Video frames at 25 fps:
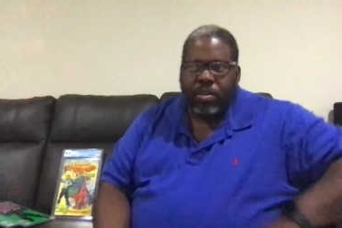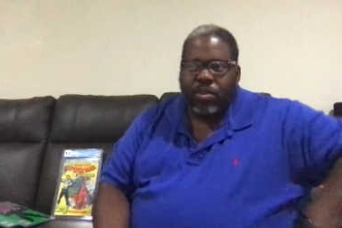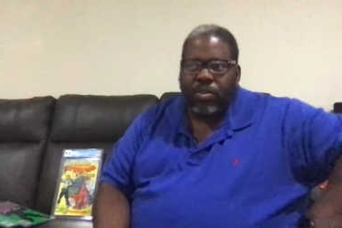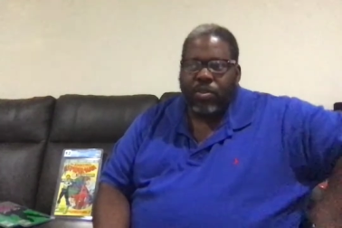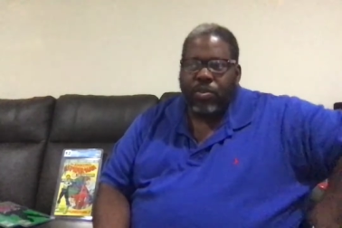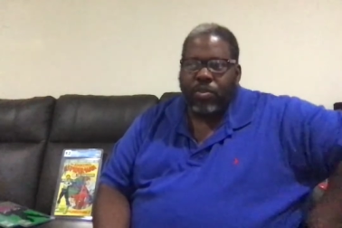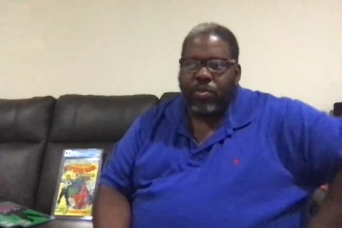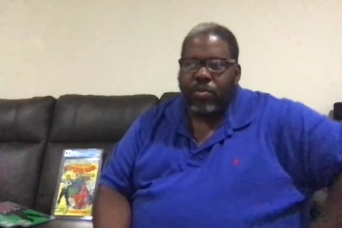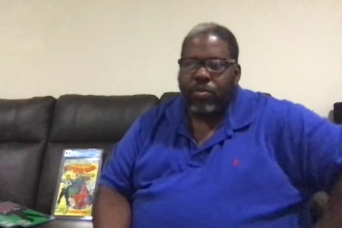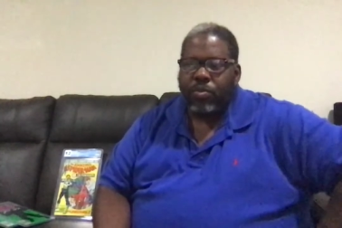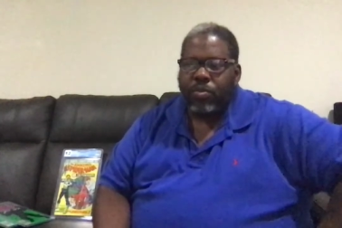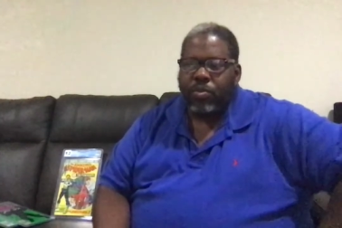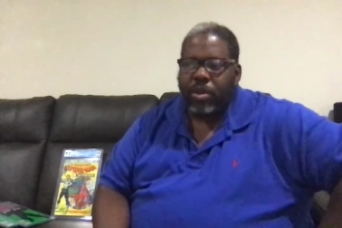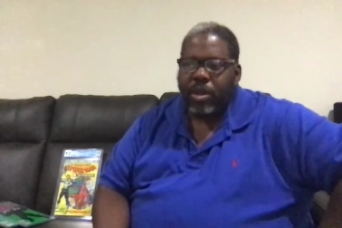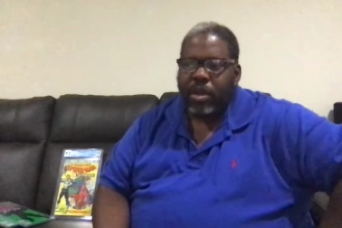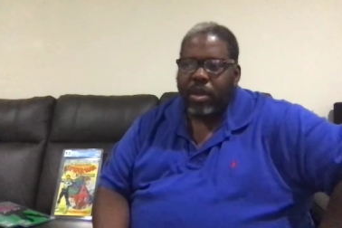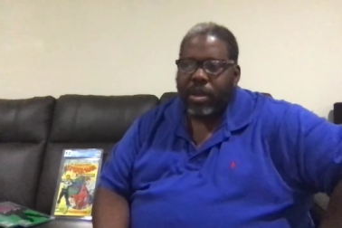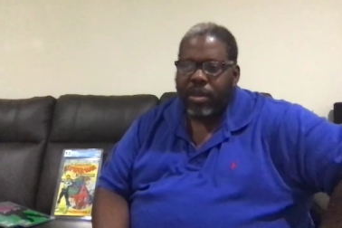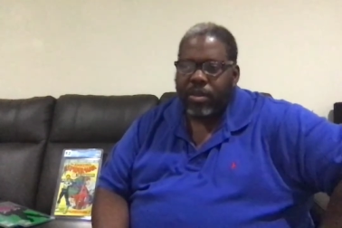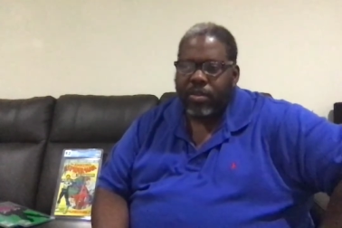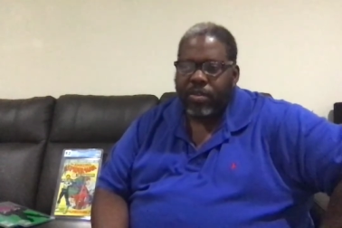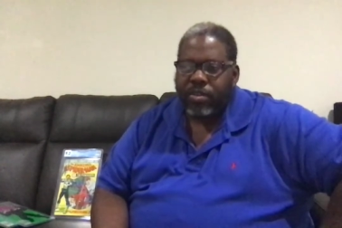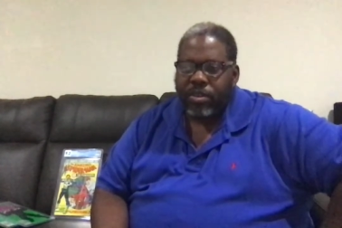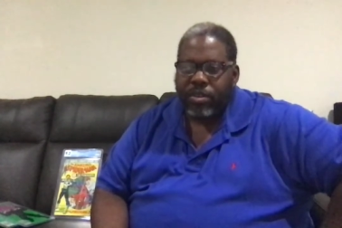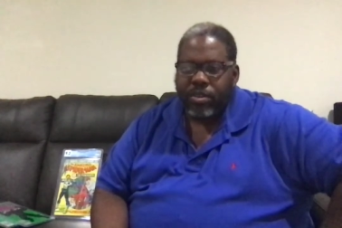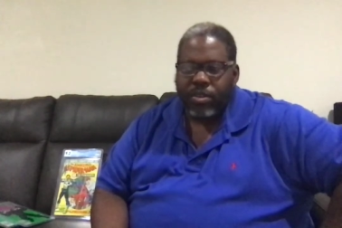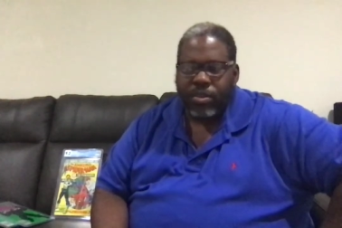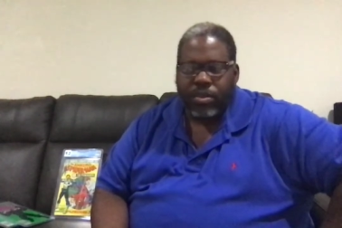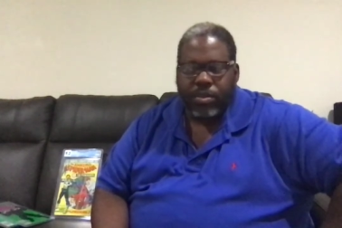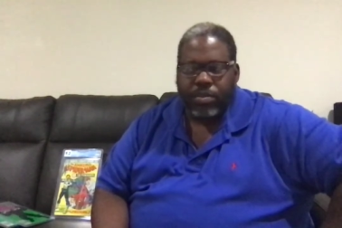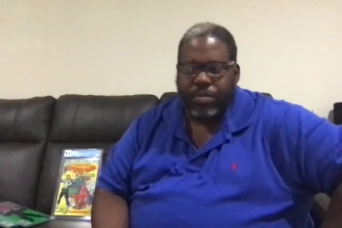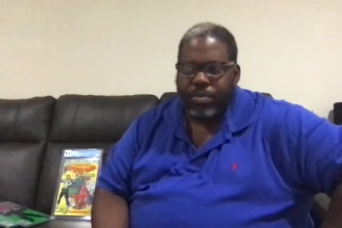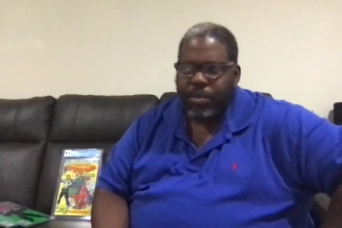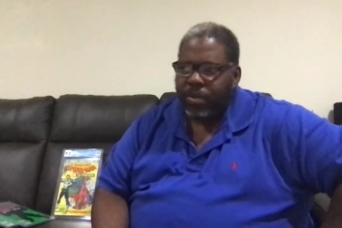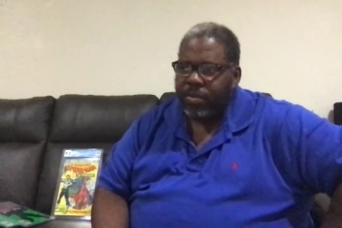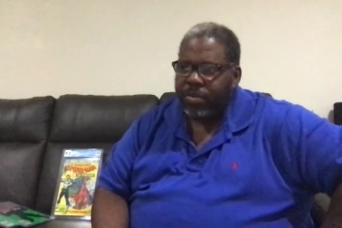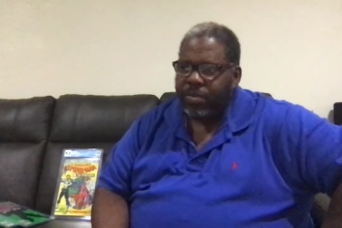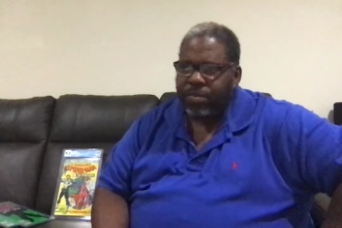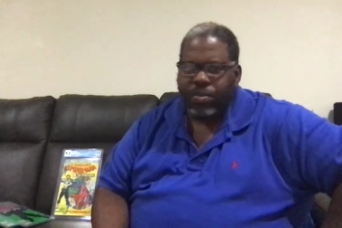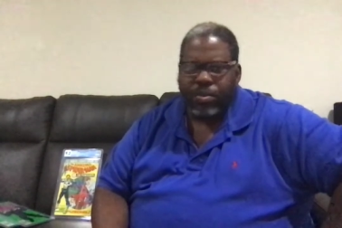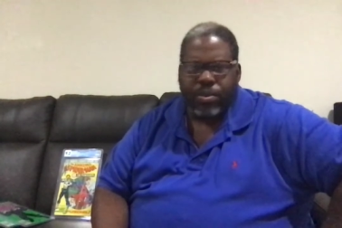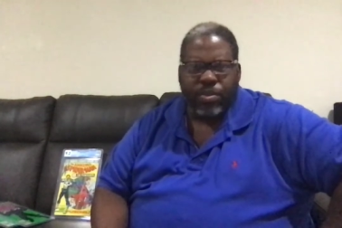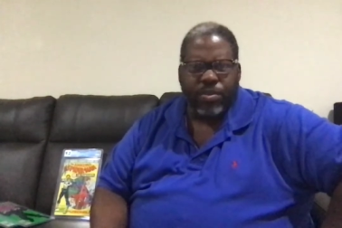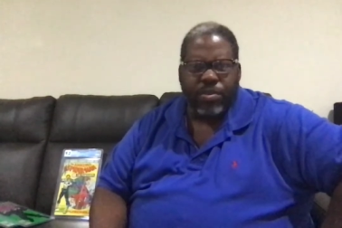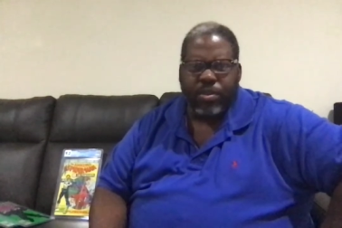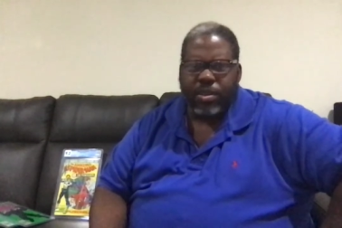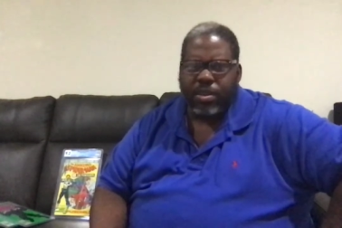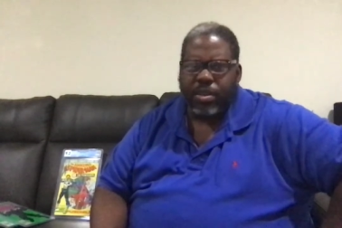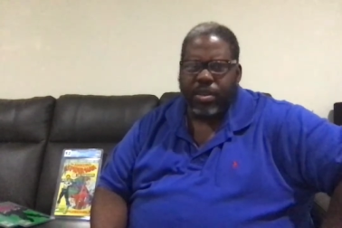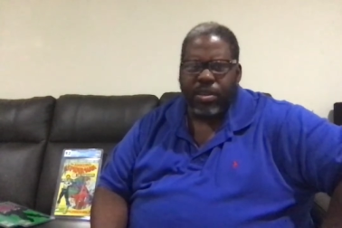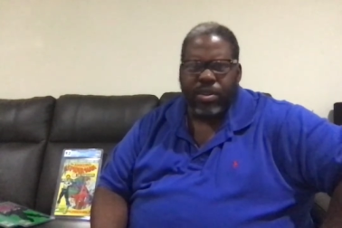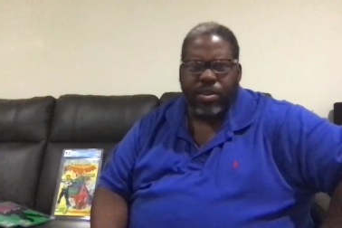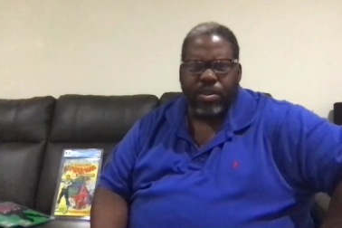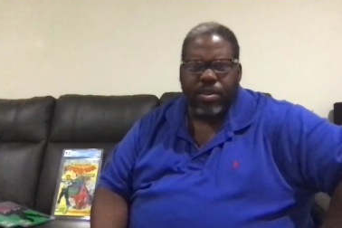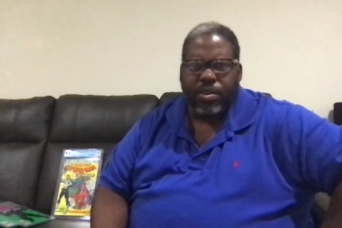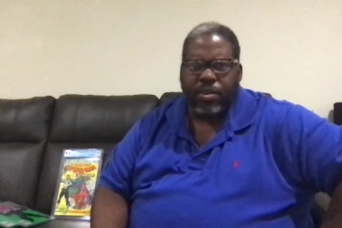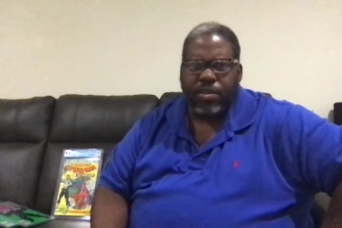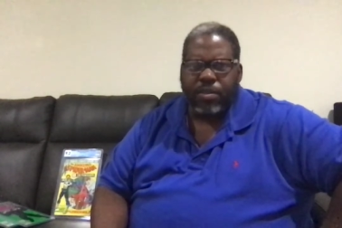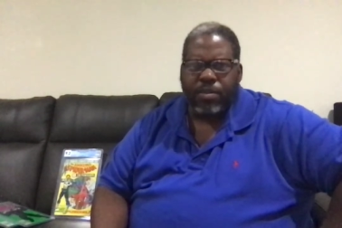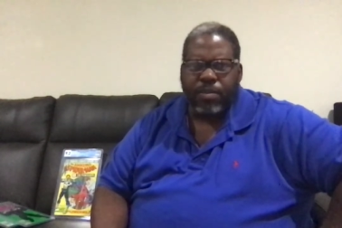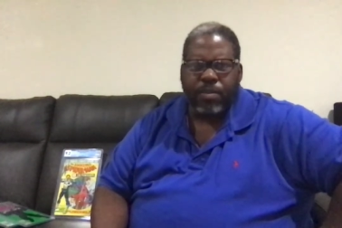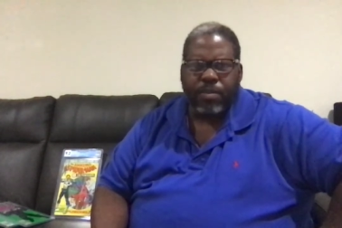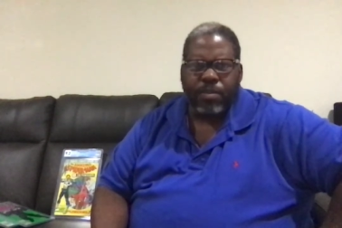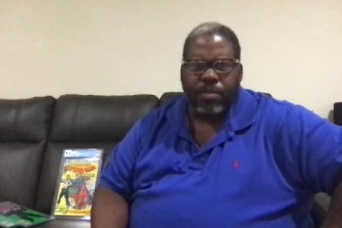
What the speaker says: to CGC, both in pristine condition,